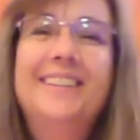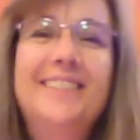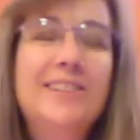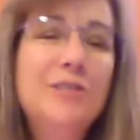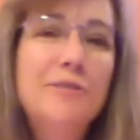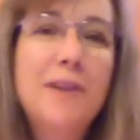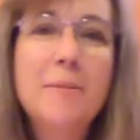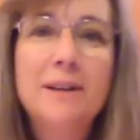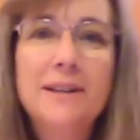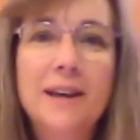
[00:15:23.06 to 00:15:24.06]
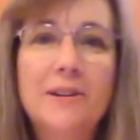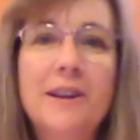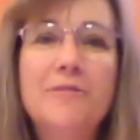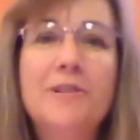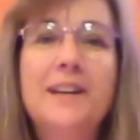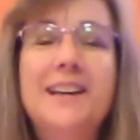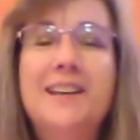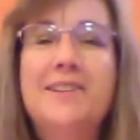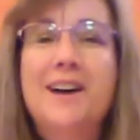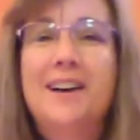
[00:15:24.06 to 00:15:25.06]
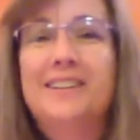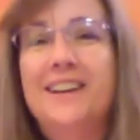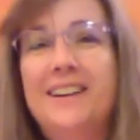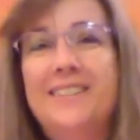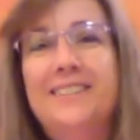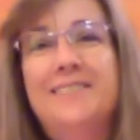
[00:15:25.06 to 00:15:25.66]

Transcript: does your family decorate for any other holidays?